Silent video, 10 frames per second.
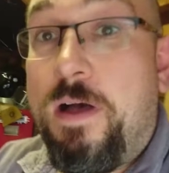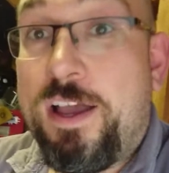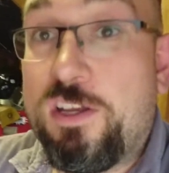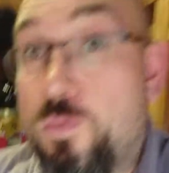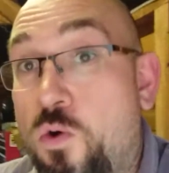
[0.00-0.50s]
I
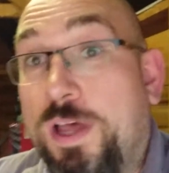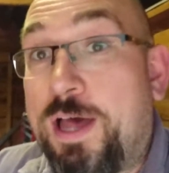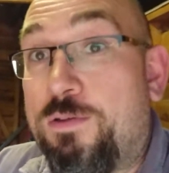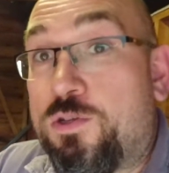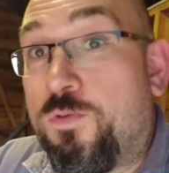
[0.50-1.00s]
can just walk
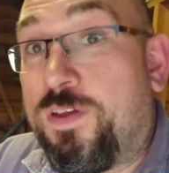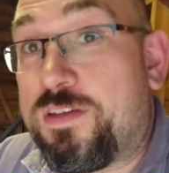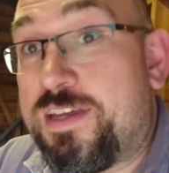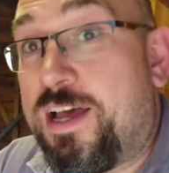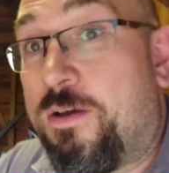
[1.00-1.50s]
out and do
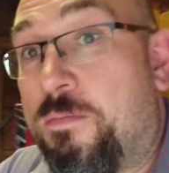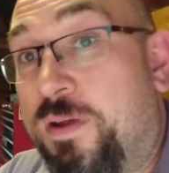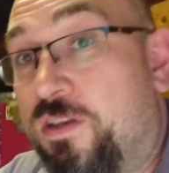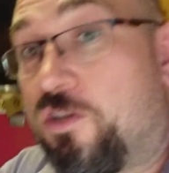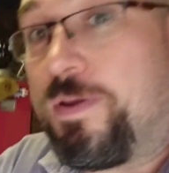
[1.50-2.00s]
things now. I
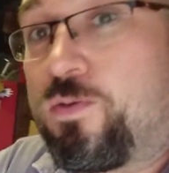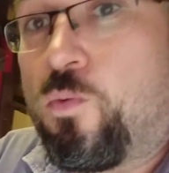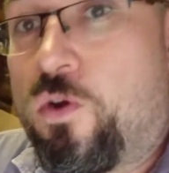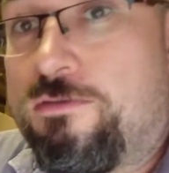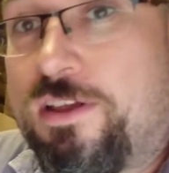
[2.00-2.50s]
mean, just supposed to
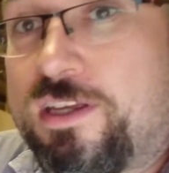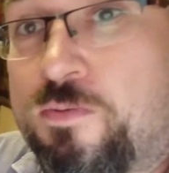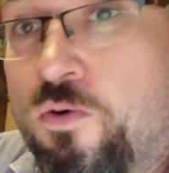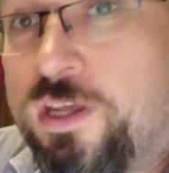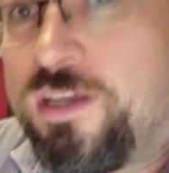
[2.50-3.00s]
wander out this
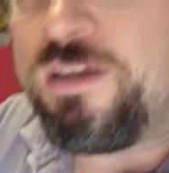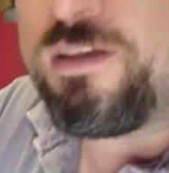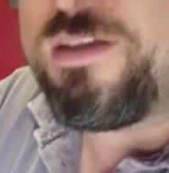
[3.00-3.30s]
morning